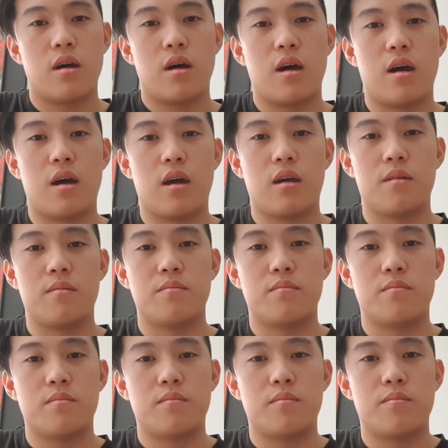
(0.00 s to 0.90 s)

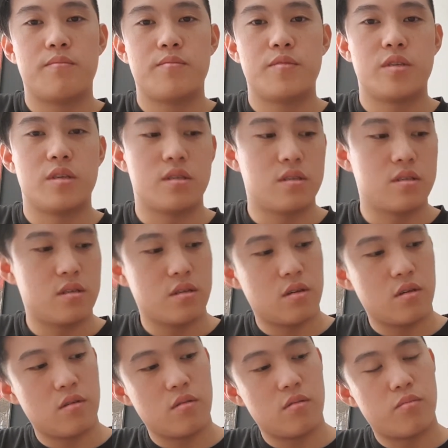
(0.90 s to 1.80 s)
I'm just
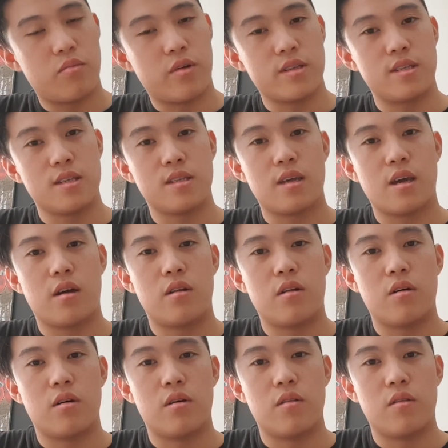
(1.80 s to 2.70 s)
pressing down
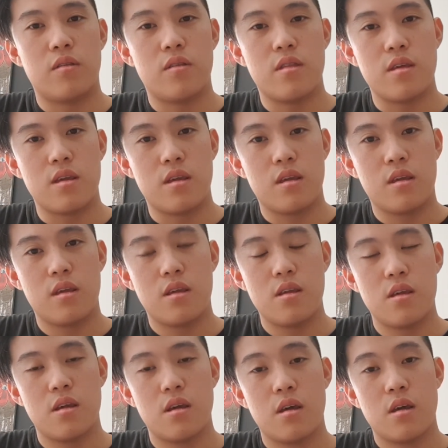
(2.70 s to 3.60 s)
on
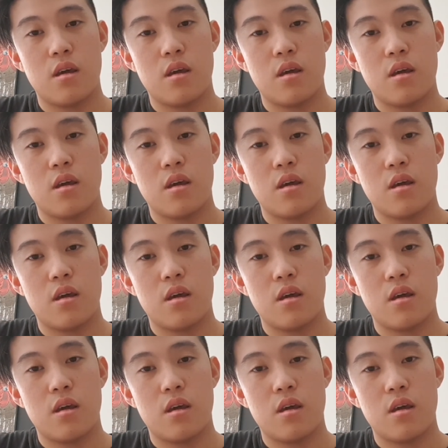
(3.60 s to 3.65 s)
the